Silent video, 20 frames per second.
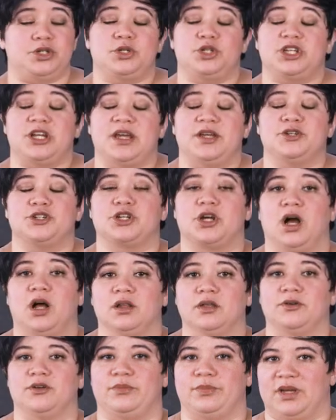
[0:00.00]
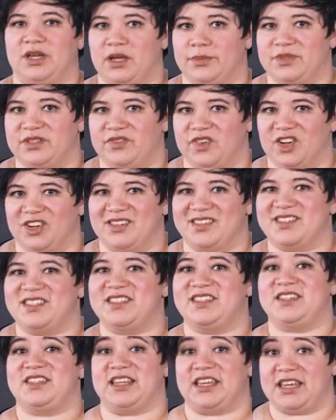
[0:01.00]
change color and becomes very
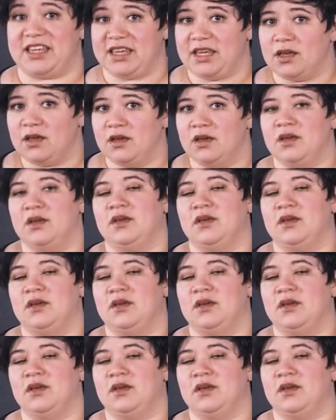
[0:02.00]
sticky,